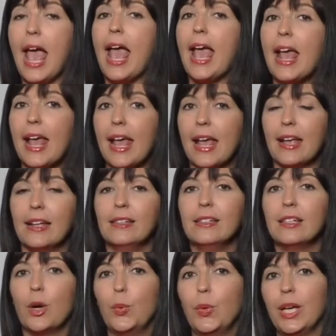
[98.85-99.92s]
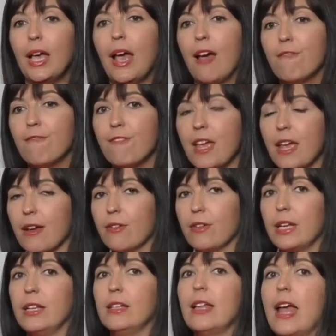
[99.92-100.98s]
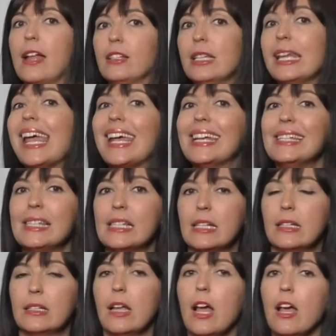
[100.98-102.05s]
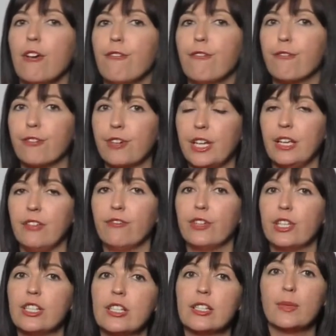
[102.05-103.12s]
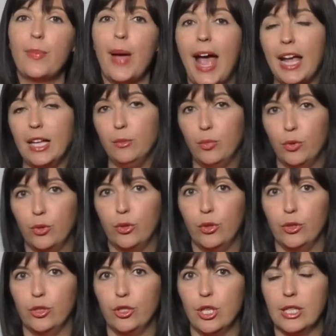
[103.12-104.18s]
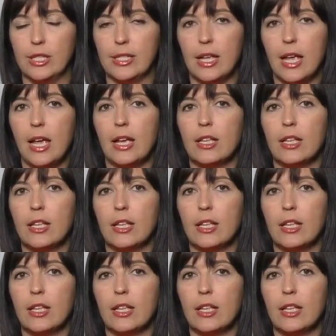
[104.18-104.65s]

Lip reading: And we have varied and tested free versus paid book launches.